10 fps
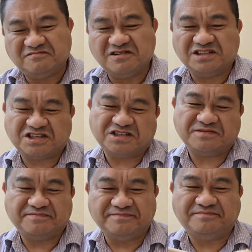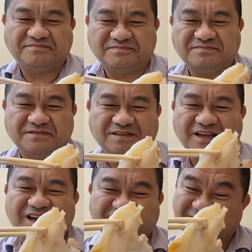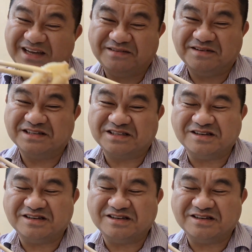which, like I said, is